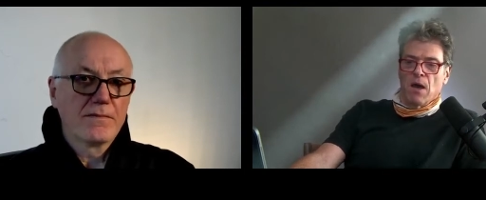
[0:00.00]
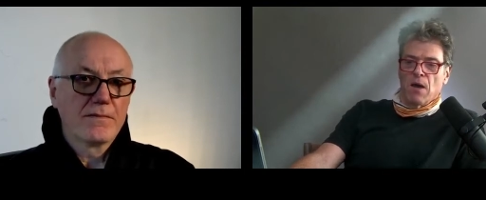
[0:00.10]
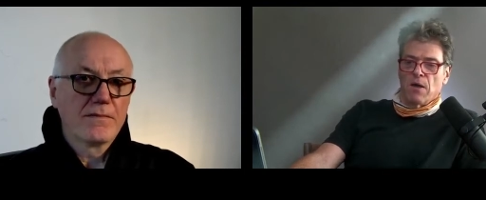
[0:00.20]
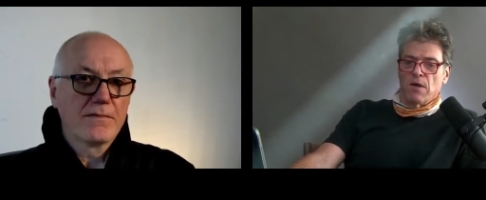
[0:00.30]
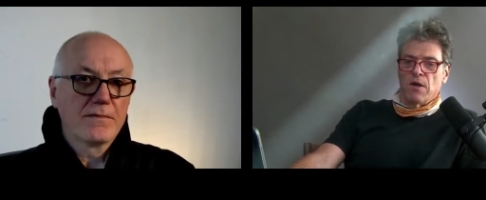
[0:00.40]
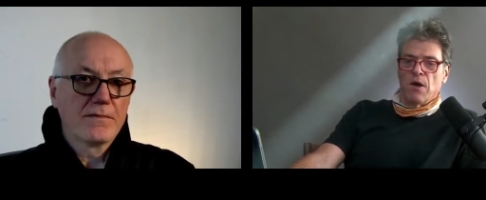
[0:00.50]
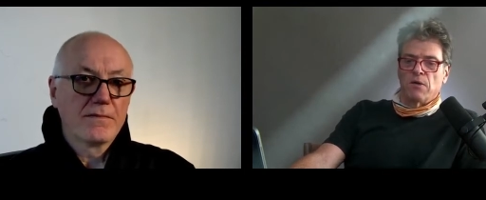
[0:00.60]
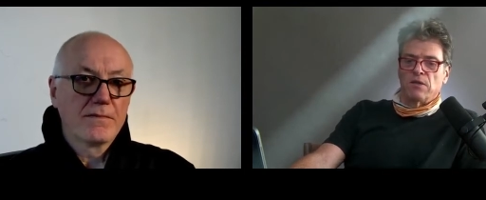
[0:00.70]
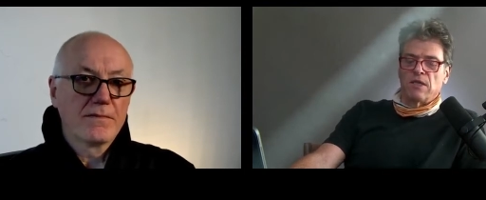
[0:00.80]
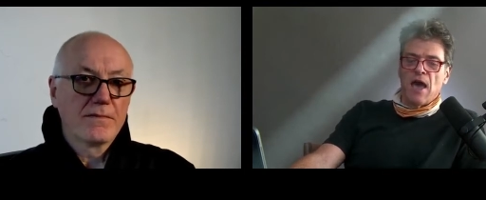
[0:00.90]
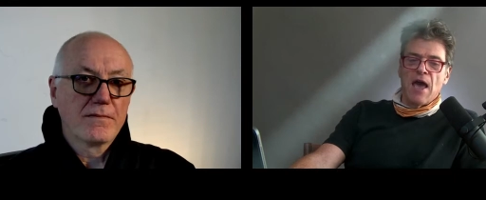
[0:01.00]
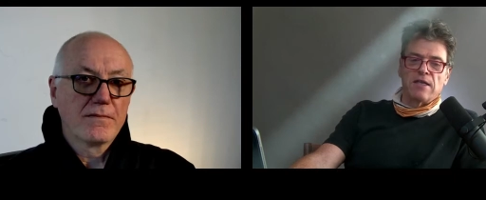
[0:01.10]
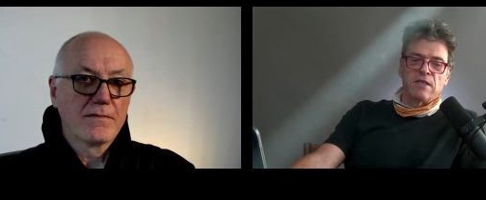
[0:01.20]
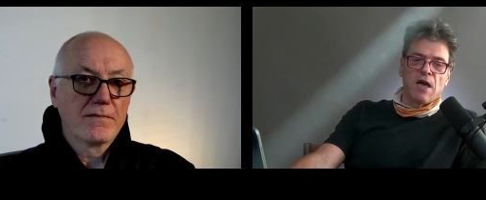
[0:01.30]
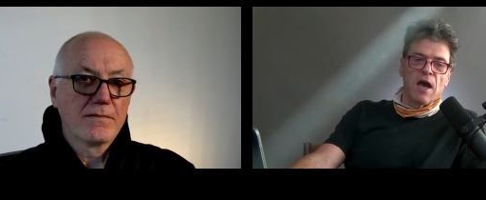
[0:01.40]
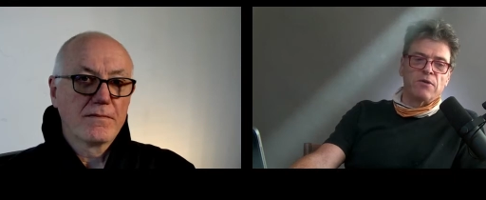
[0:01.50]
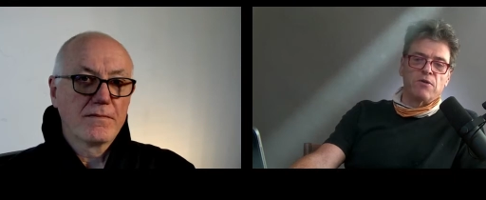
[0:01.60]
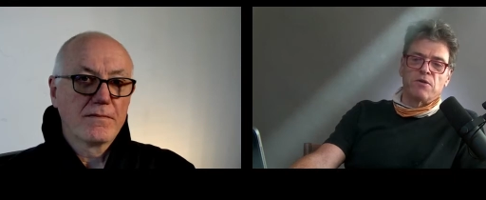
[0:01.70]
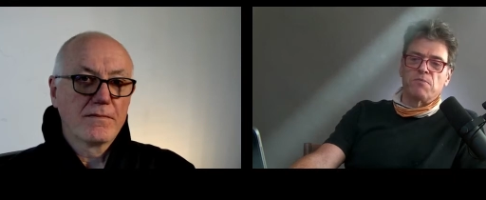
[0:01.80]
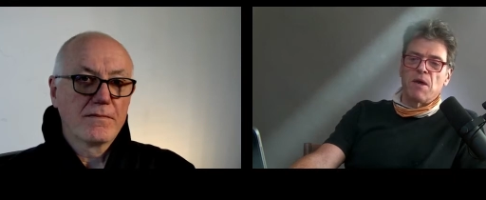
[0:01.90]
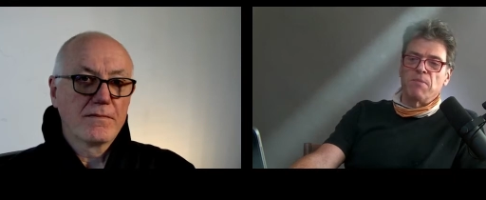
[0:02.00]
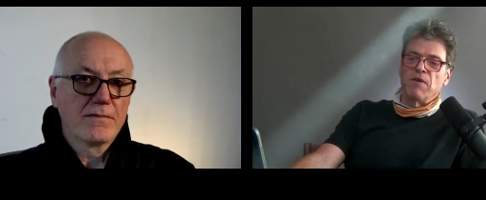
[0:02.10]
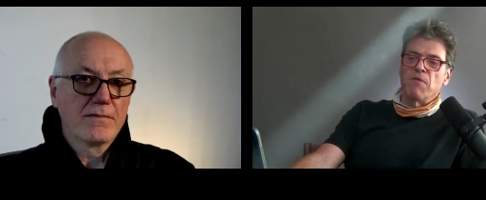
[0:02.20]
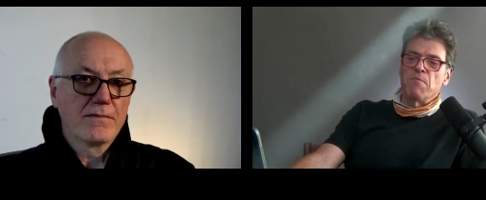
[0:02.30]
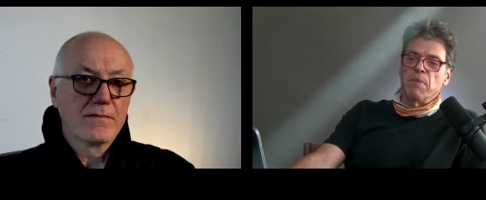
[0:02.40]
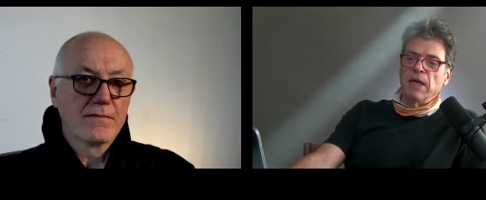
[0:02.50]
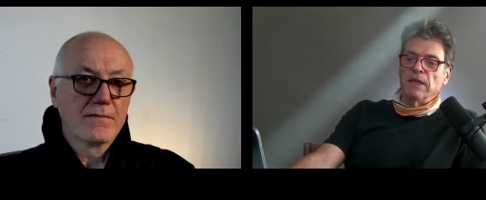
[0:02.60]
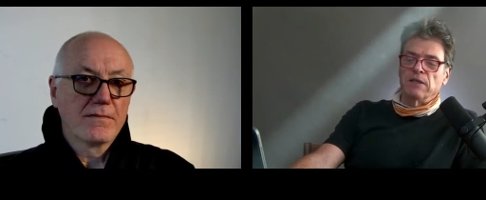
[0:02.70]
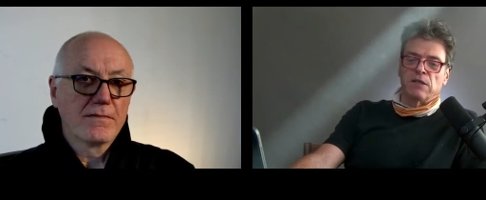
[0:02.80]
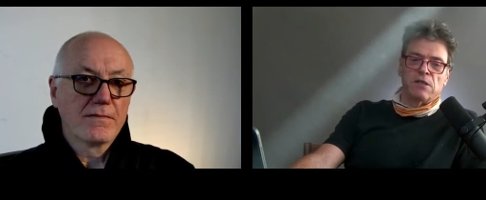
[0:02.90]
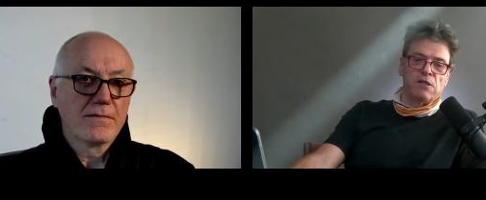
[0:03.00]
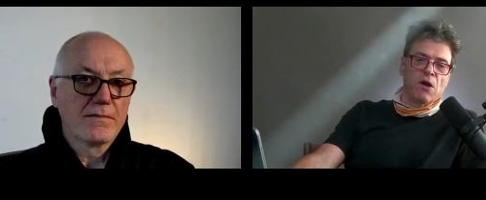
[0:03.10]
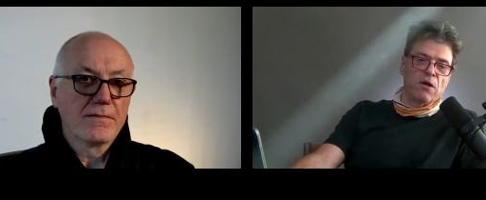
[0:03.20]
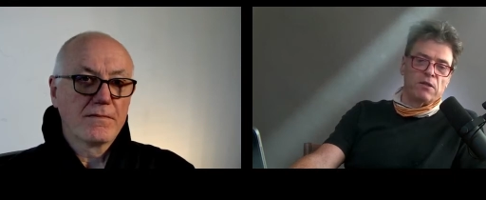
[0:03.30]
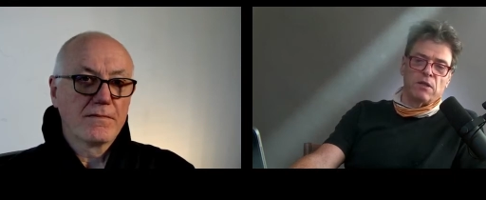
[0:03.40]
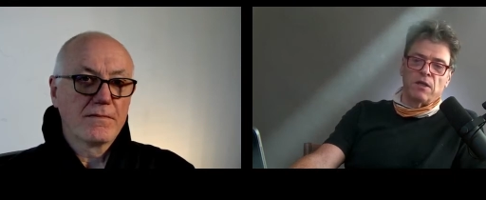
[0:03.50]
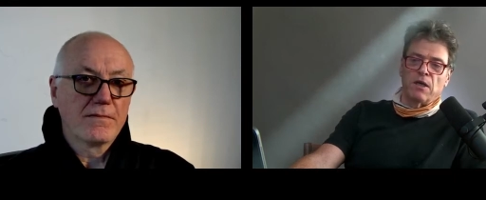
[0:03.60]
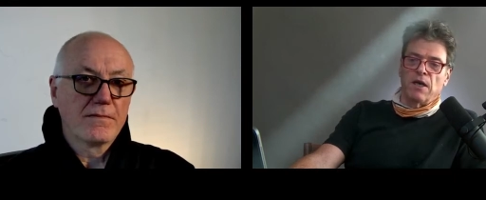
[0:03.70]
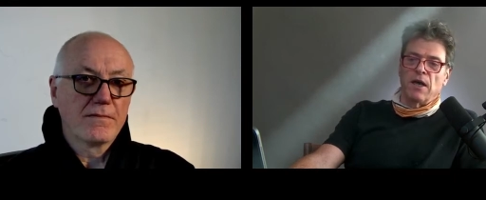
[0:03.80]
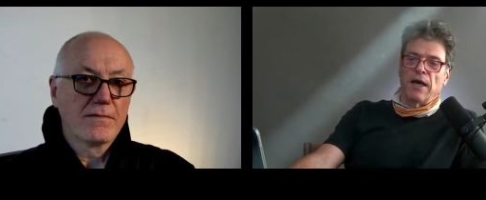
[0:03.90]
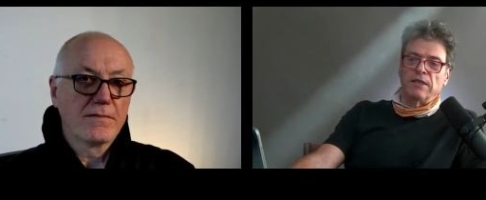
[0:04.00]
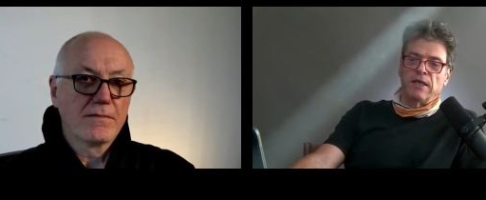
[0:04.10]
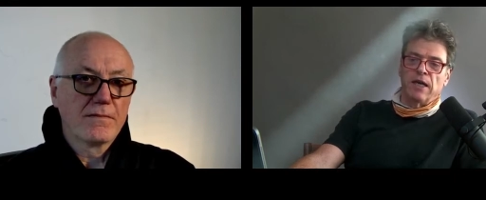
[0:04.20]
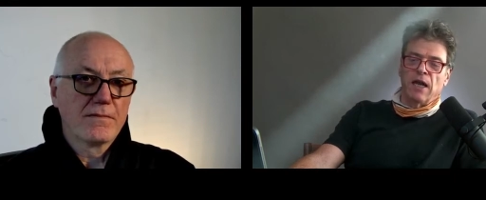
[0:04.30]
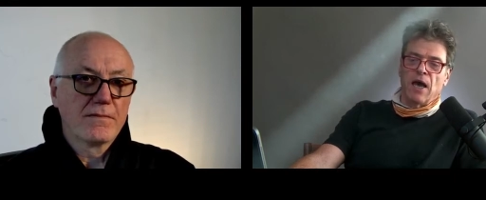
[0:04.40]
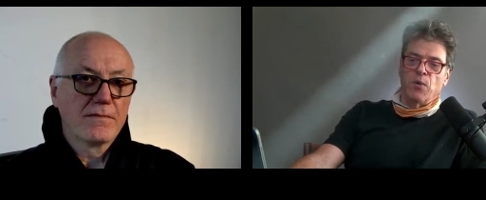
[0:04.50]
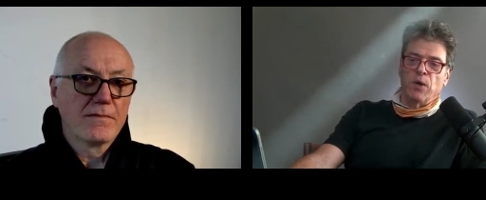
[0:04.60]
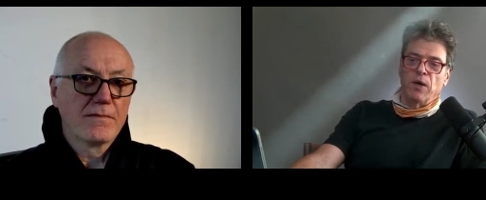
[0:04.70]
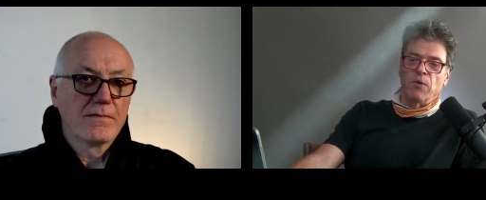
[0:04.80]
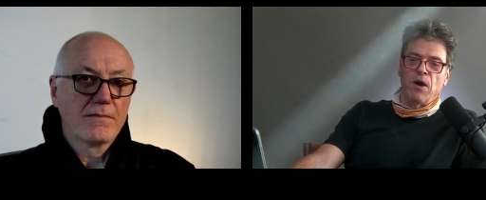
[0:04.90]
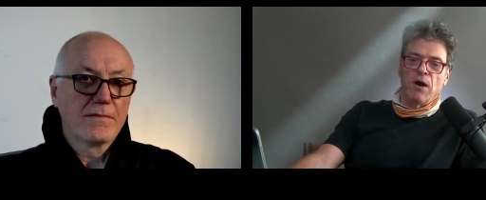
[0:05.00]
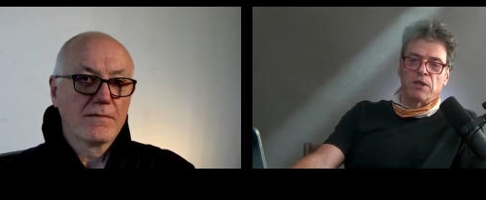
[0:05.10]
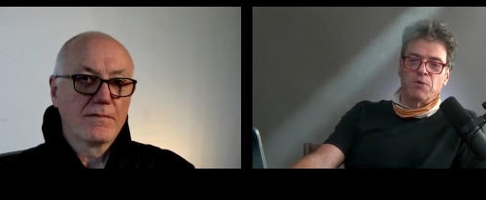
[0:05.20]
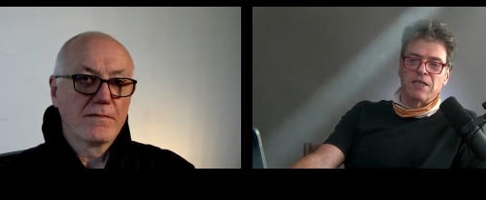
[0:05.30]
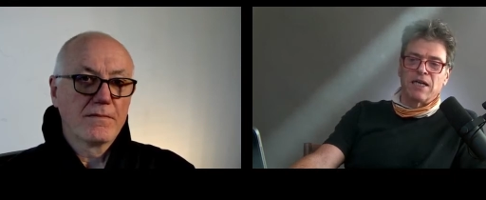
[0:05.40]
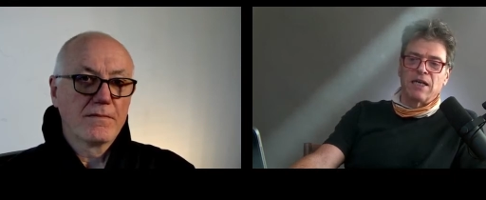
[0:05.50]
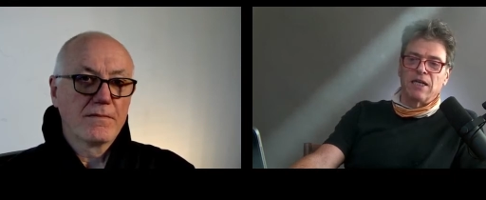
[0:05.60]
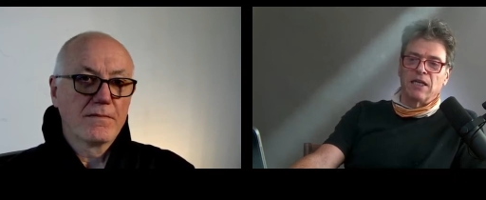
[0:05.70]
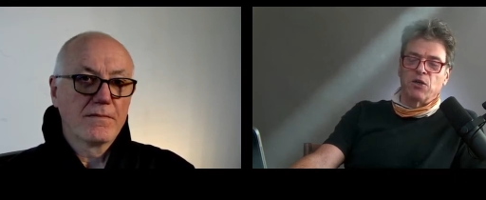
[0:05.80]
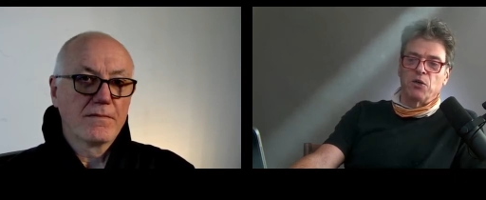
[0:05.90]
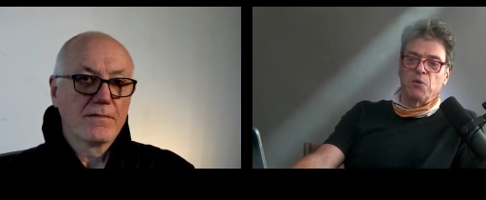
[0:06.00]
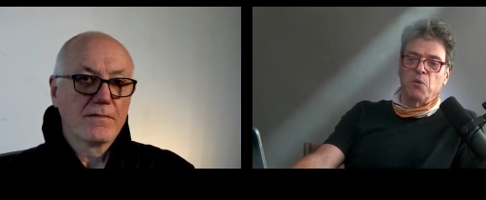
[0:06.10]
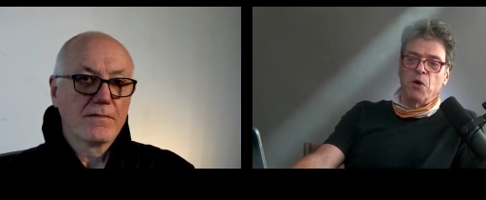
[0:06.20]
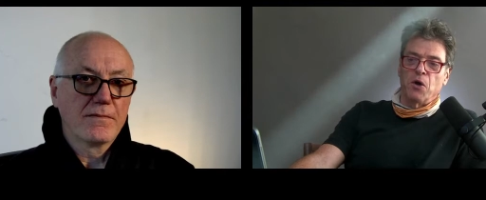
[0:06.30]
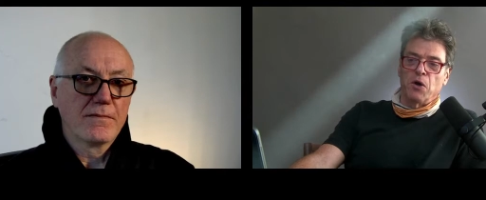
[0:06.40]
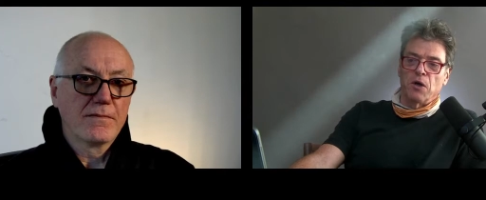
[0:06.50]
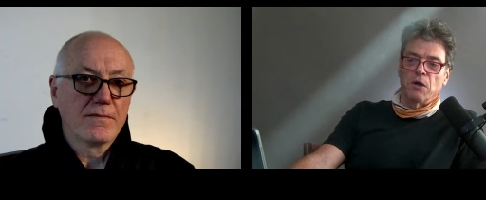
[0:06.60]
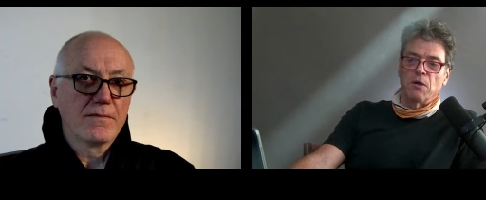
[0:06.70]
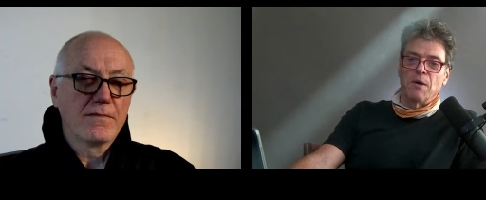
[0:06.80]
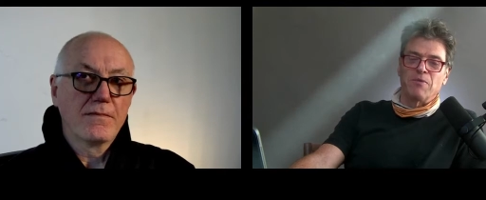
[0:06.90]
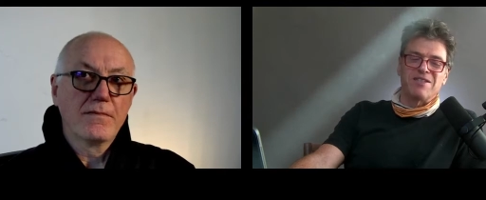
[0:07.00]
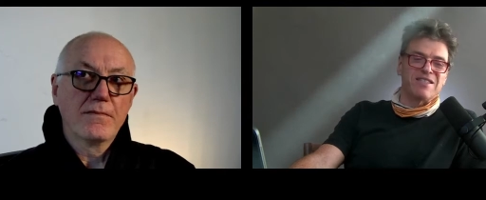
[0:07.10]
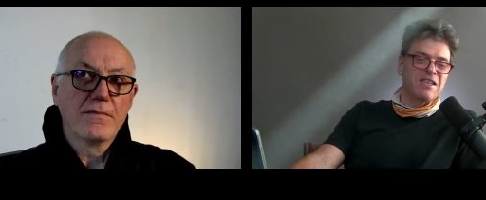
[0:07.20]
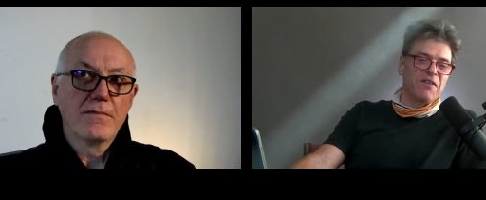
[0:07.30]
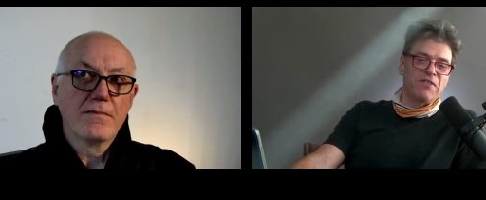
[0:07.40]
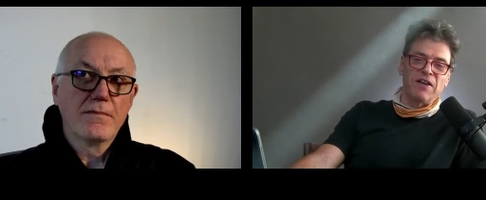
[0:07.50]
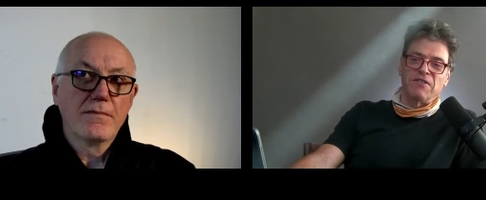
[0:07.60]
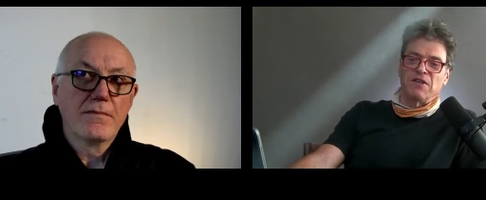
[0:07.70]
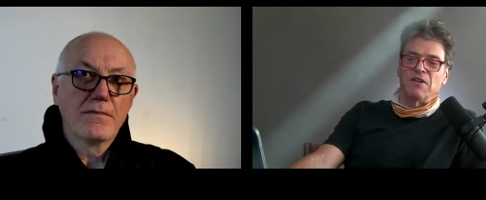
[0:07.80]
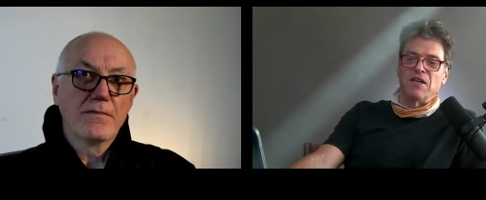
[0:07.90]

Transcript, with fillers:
Speaker 1: you know, tens, hundreds, maybe even billions of dollars at a, an idea like WeWorks, which clearly couldn't work and was self evidently, uh,